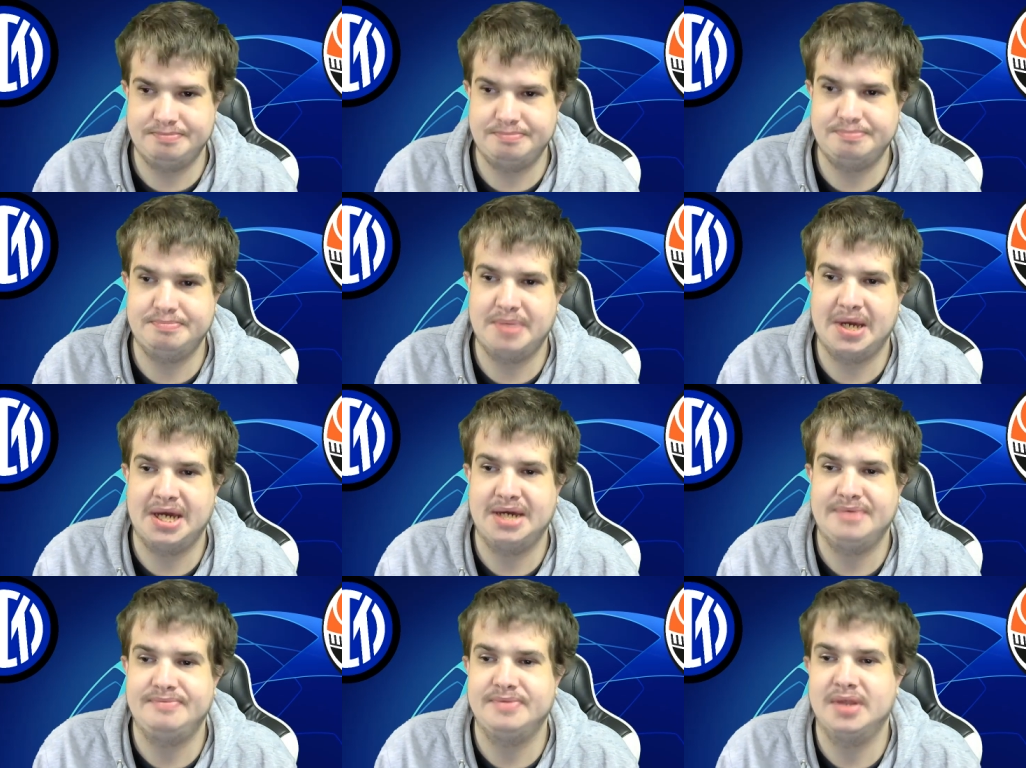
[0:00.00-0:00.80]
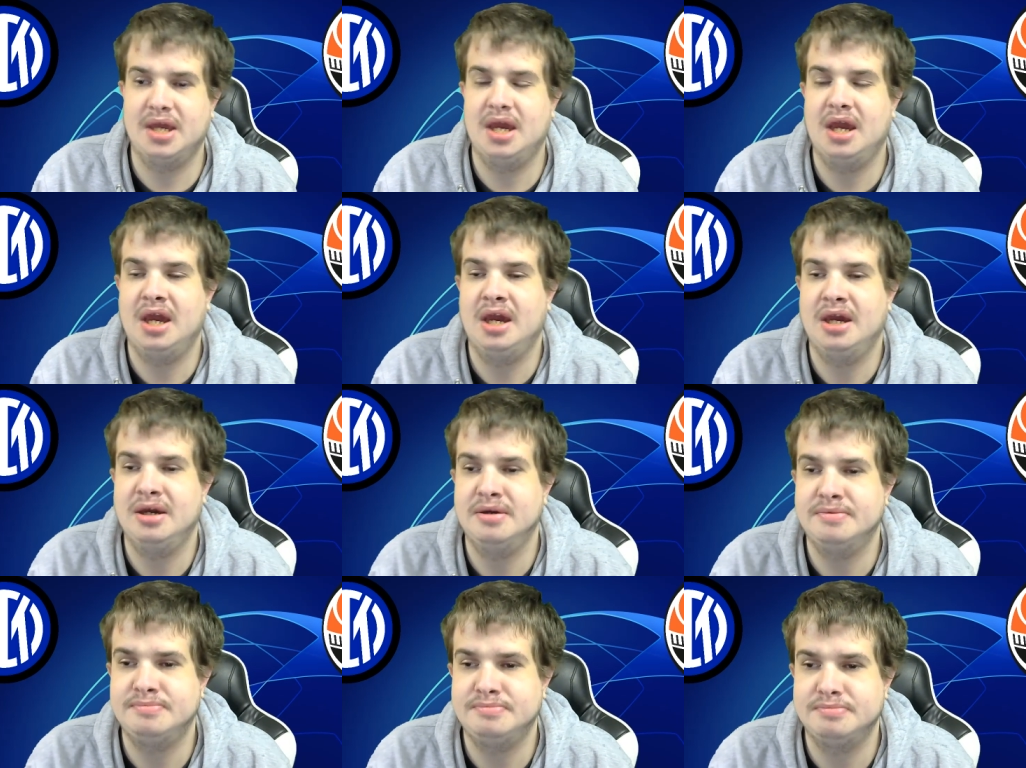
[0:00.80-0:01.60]
But
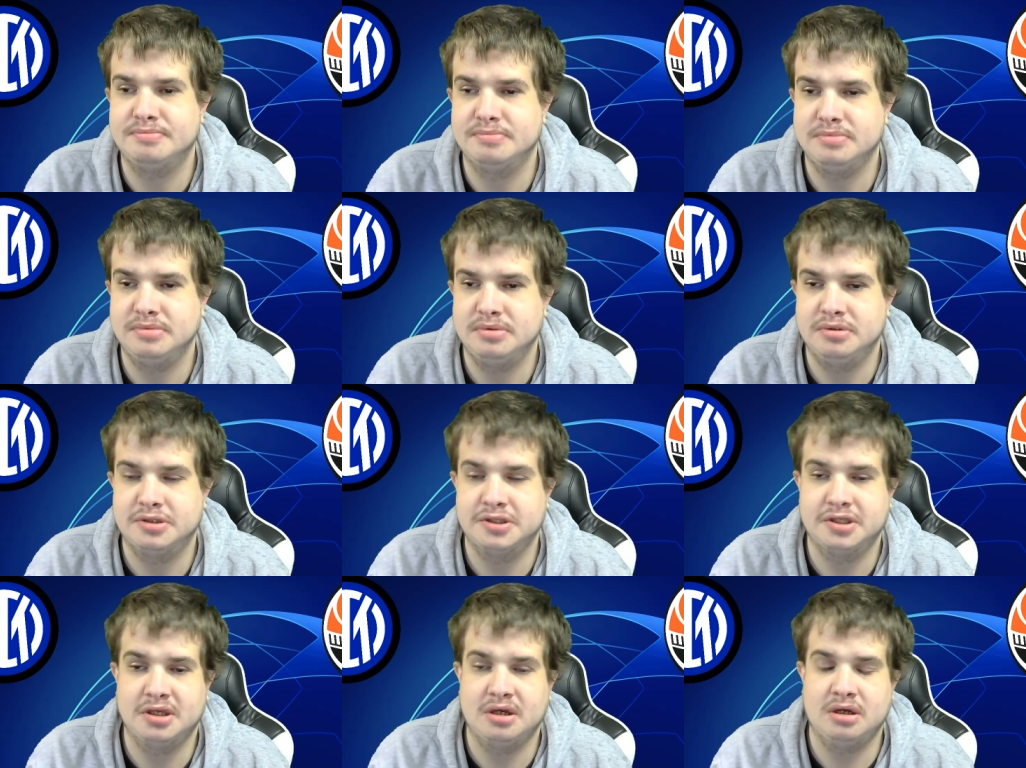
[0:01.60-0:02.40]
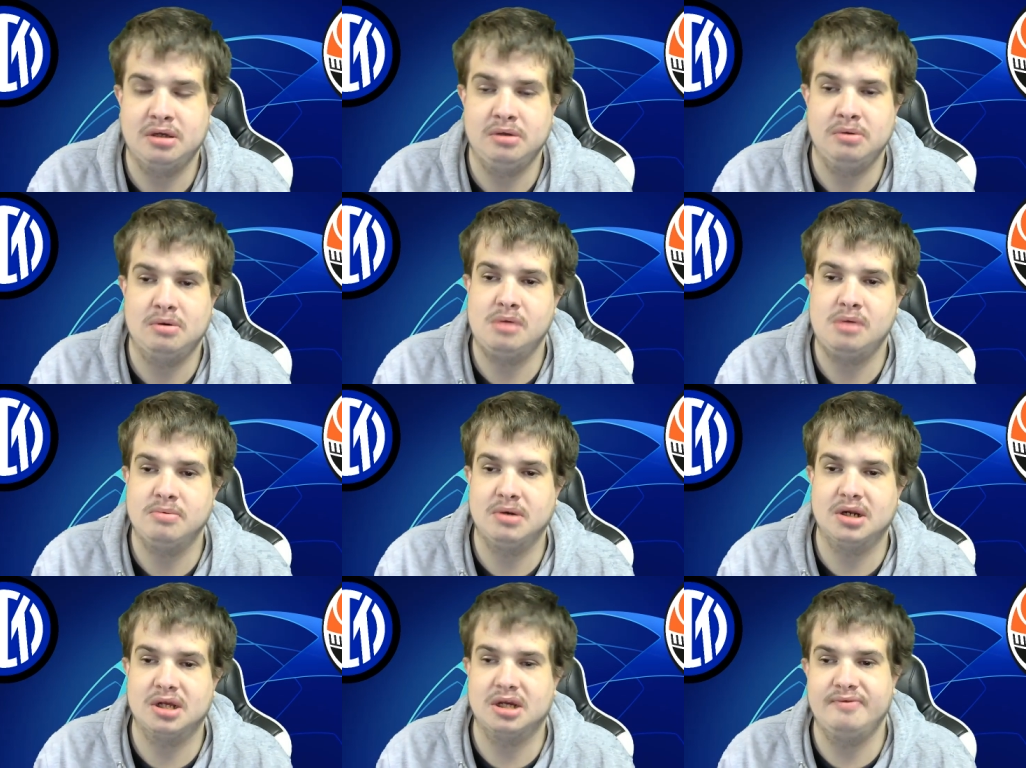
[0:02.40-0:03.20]
um, so I'm
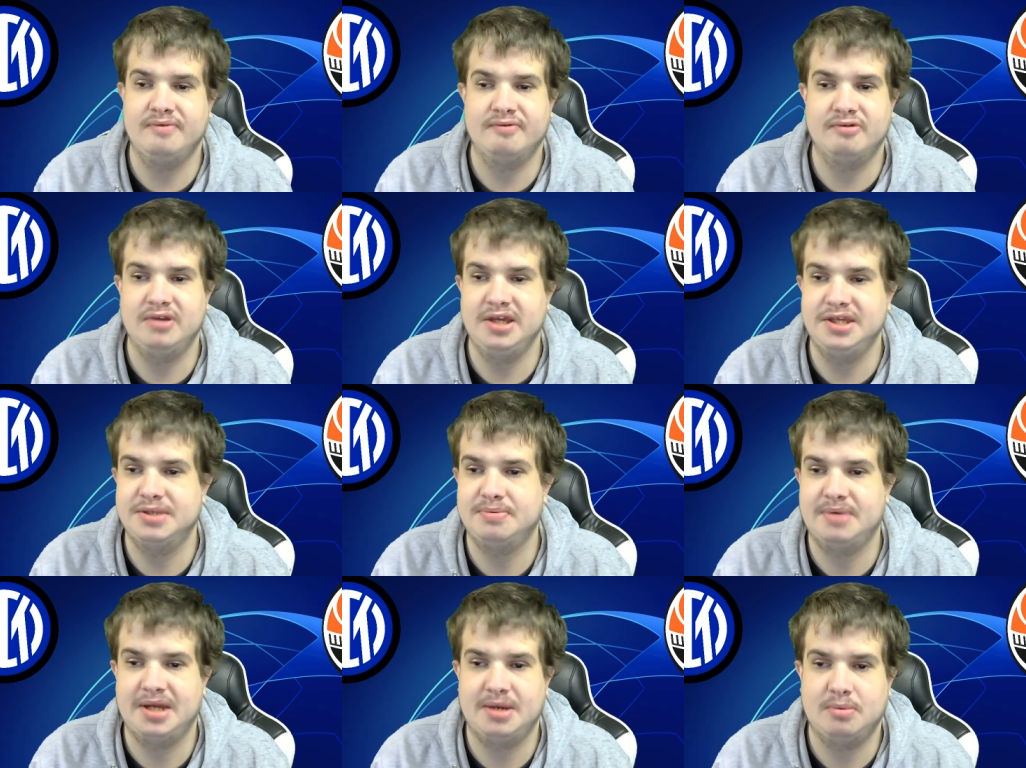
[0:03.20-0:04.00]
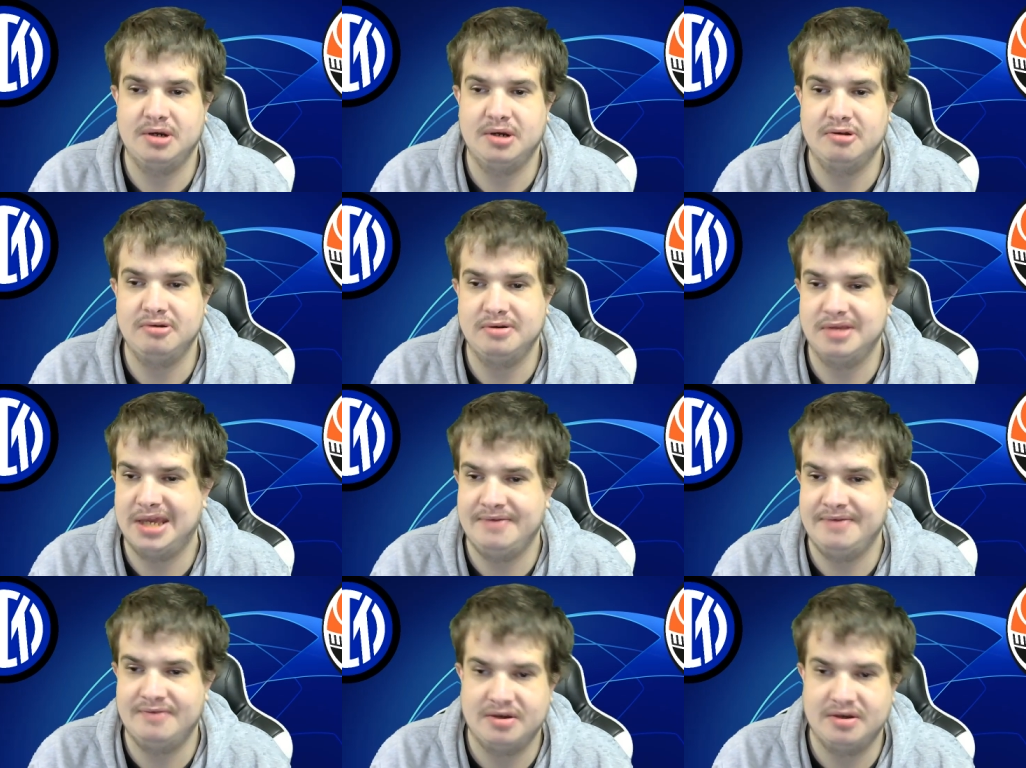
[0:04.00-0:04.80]
gonna go for an Milan win,
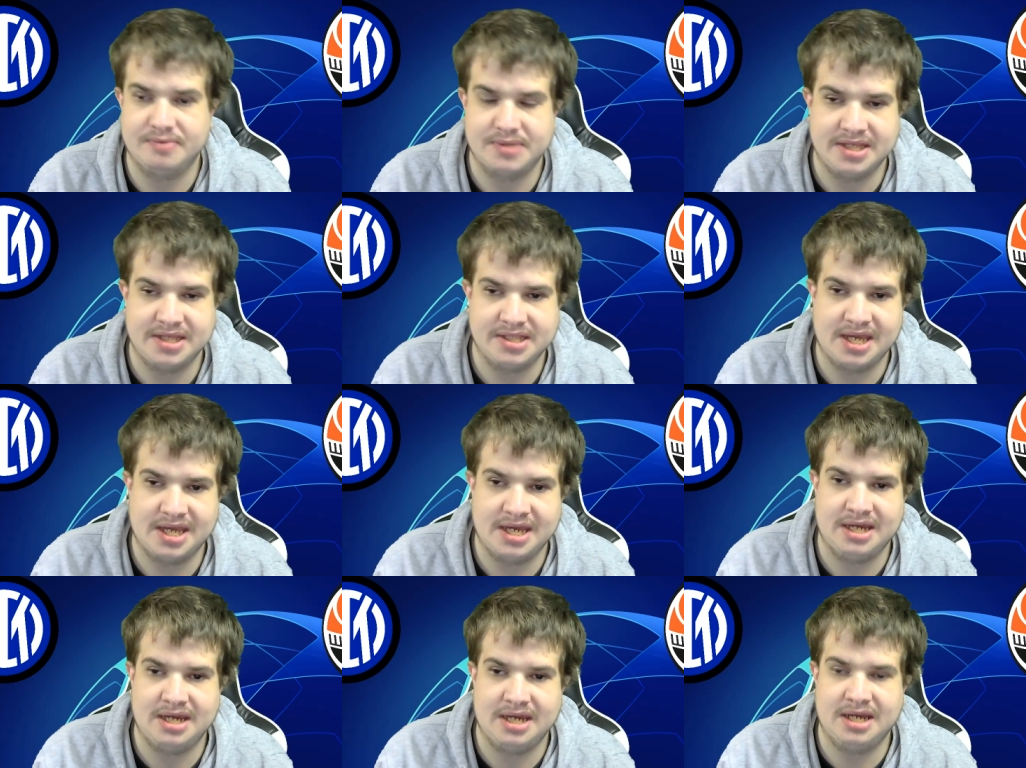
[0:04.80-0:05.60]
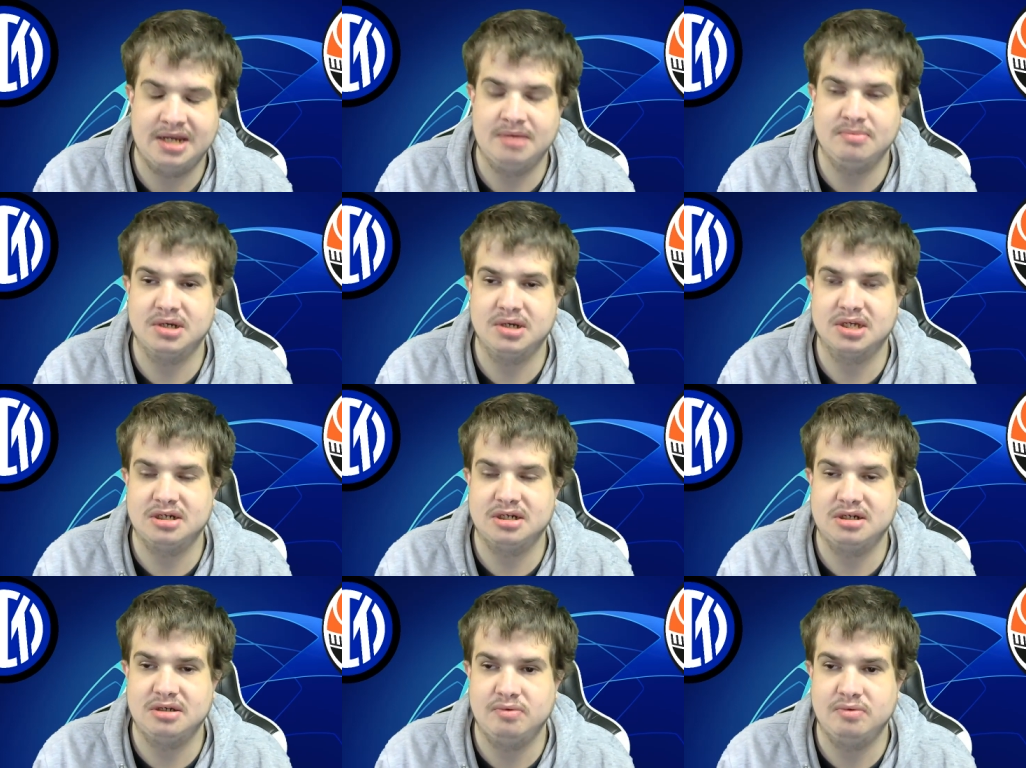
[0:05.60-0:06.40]
even though I've said that, and I'm gonna
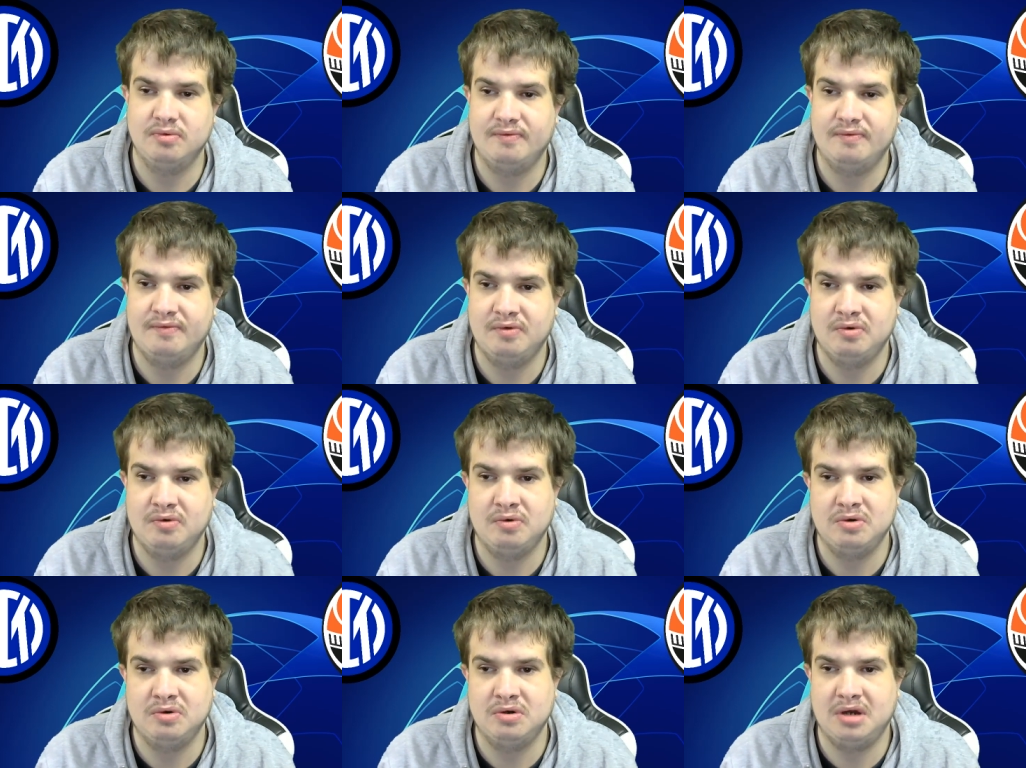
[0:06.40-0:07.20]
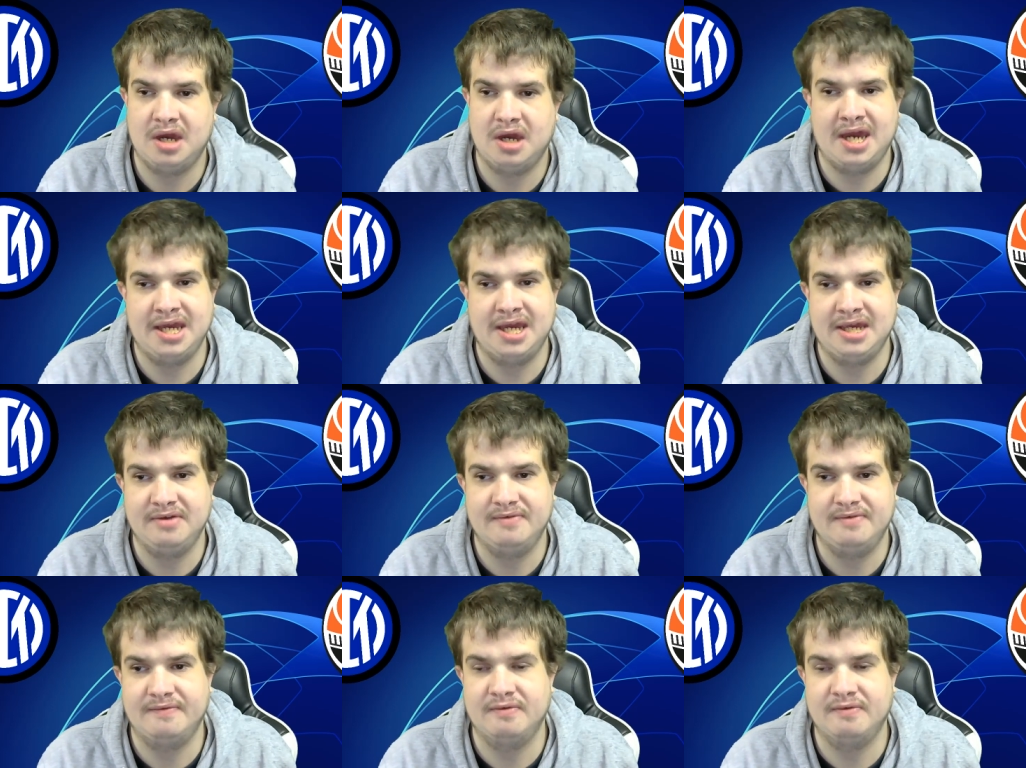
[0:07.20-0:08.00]
go for a
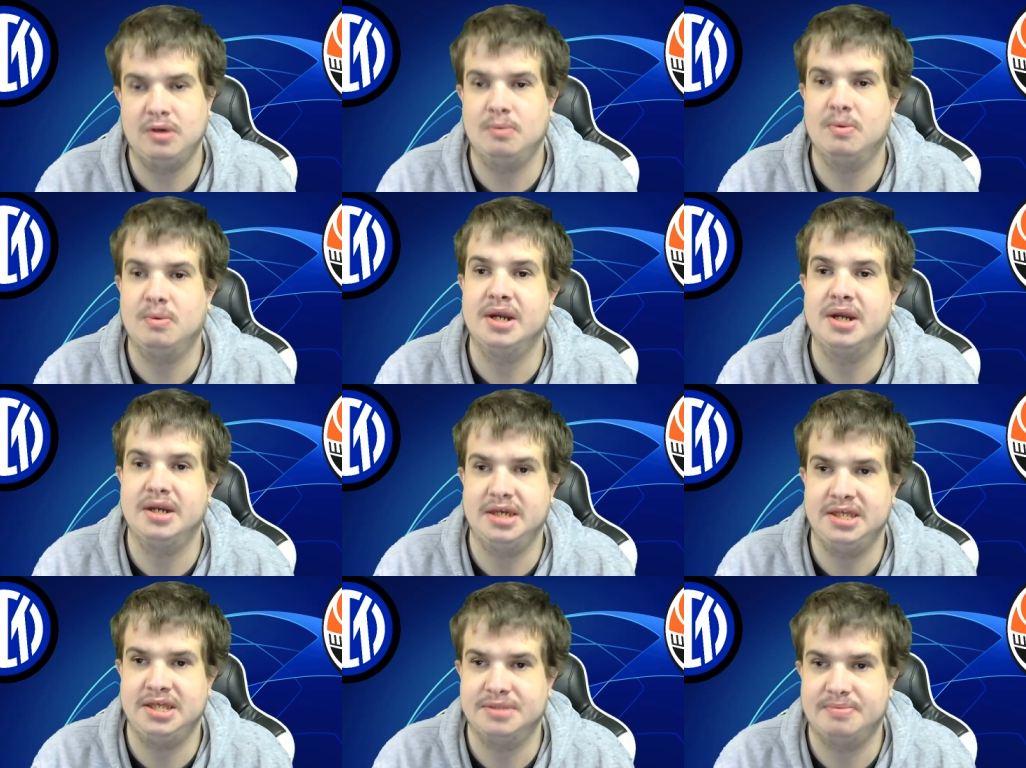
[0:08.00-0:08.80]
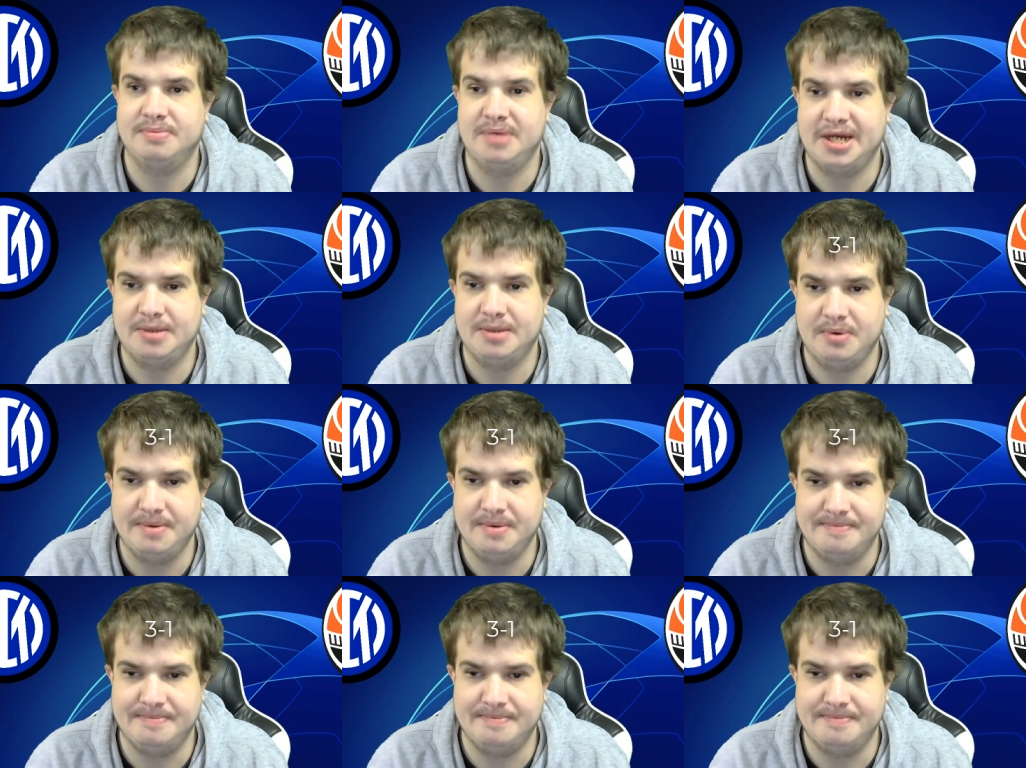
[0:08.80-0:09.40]
three-one Milan win.